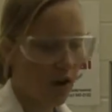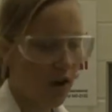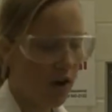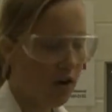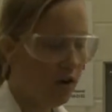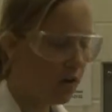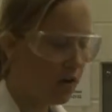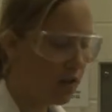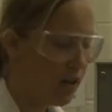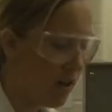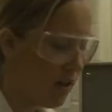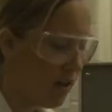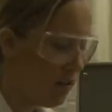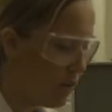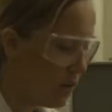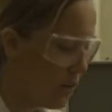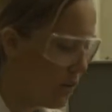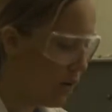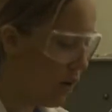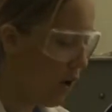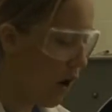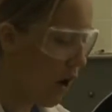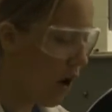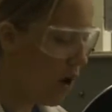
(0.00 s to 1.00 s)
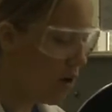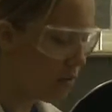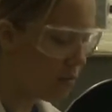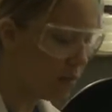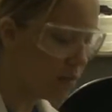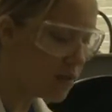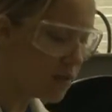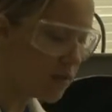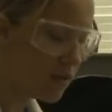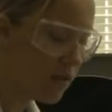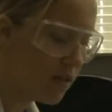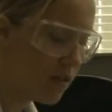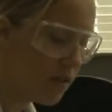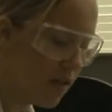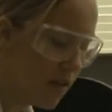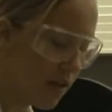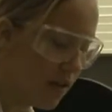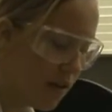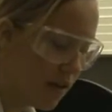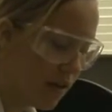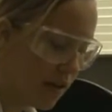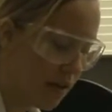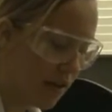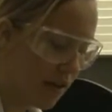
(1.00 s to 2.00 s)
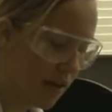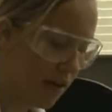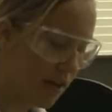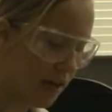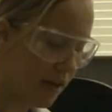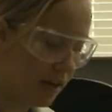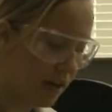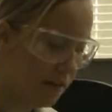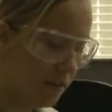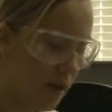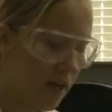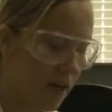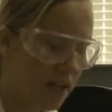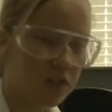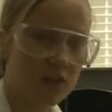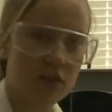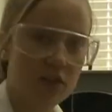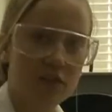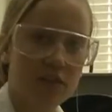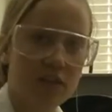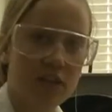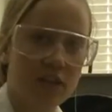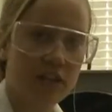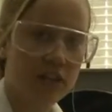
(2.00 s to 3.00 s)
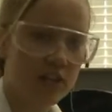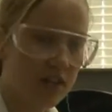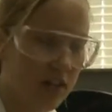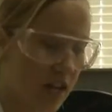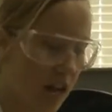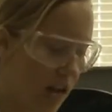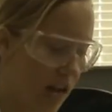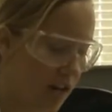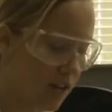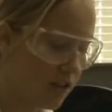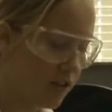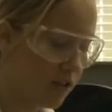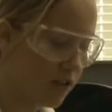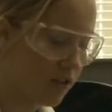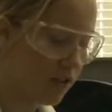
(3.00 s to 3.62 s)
the autoclave with your arms and make sure the indicator